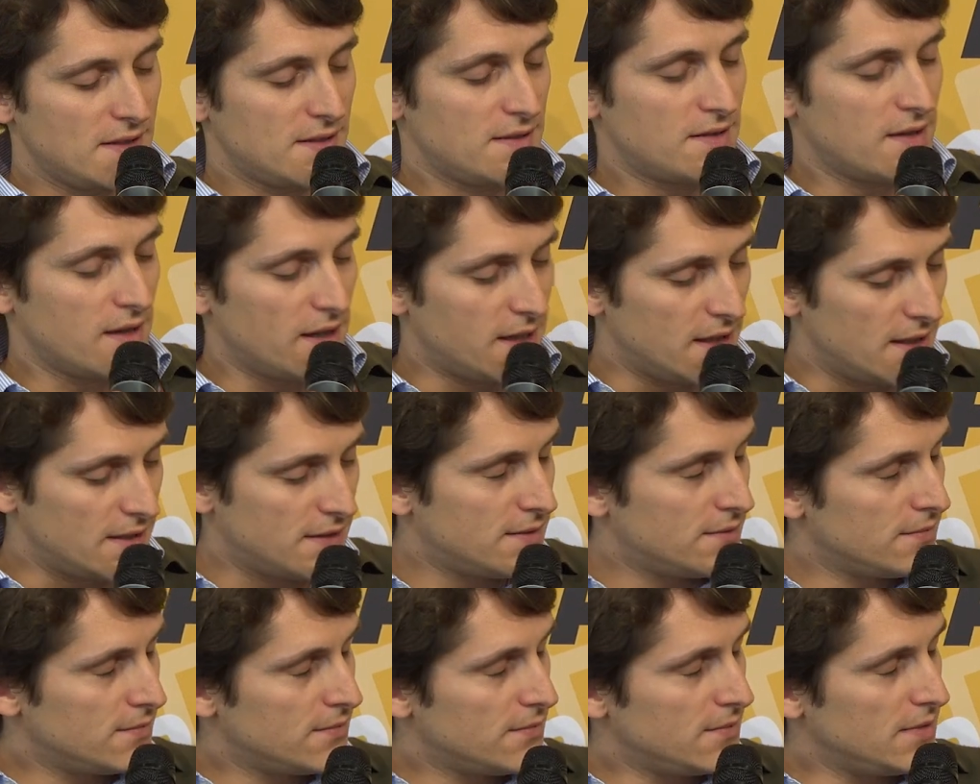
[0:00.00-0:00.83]

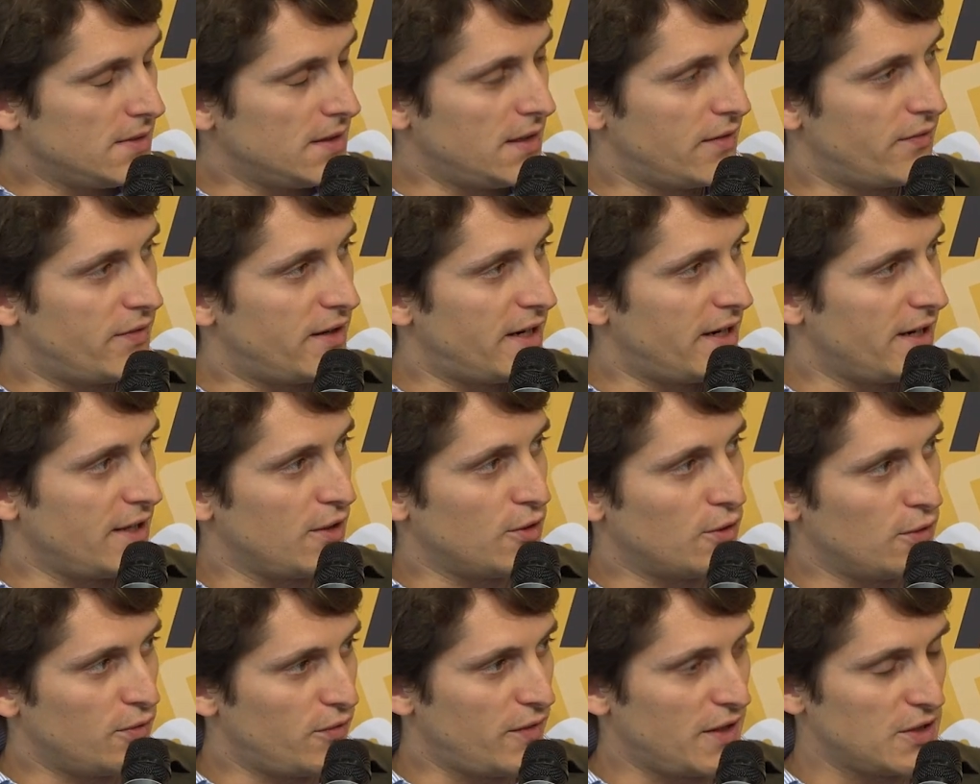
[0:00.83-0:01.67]
start in a very
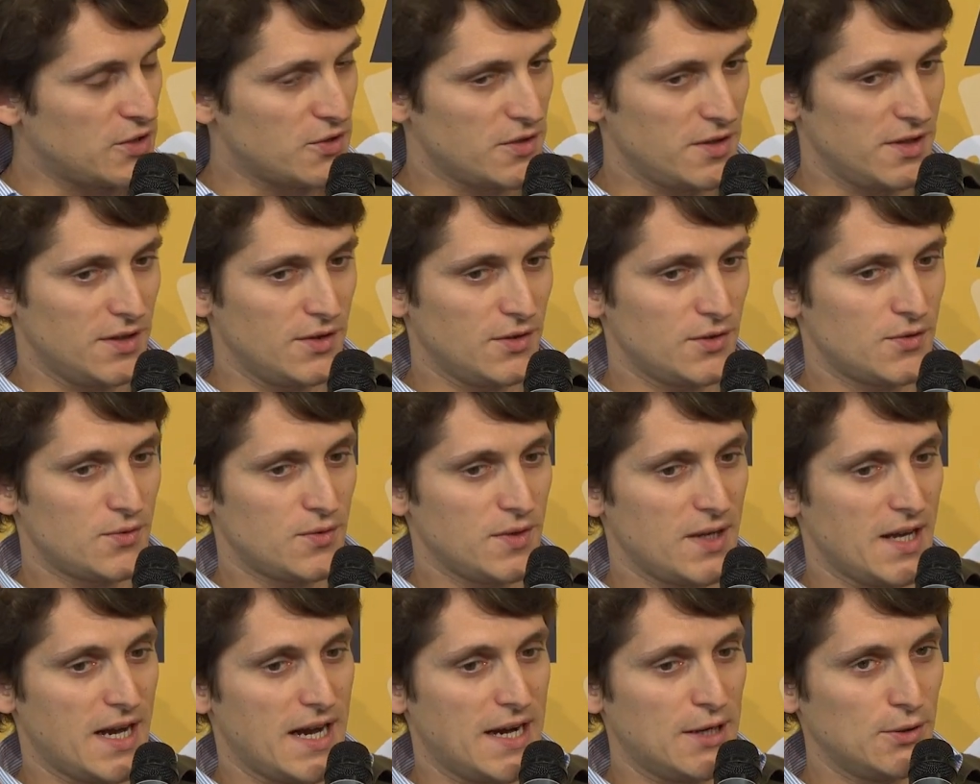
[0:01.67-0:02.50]
old-fashioned
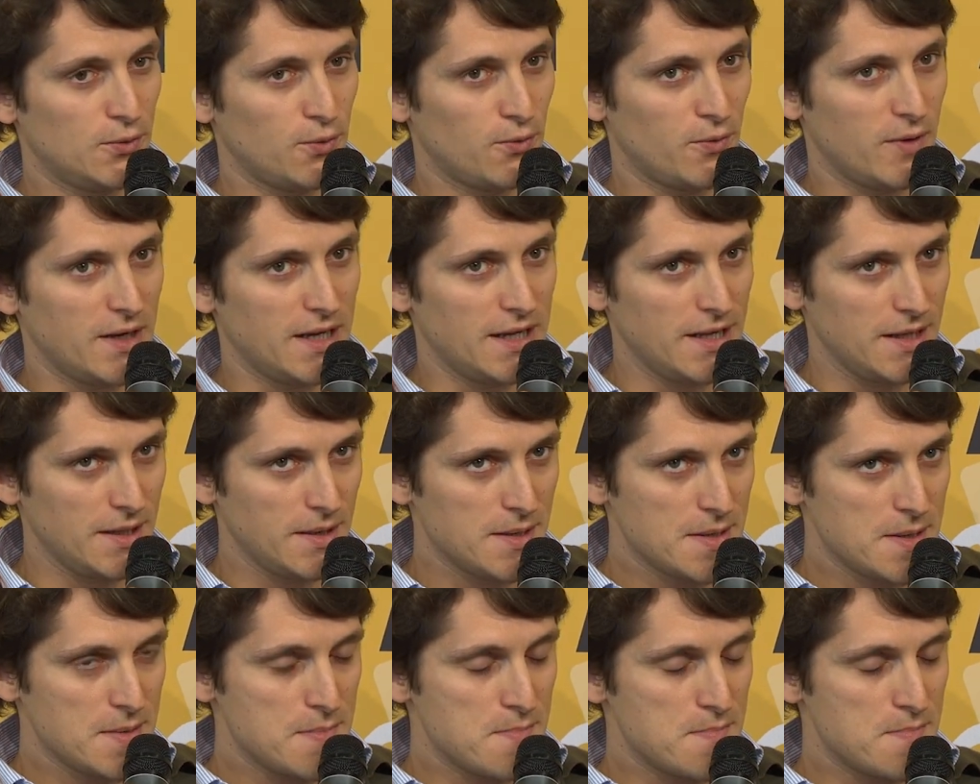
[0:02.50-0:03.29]
industry, how to really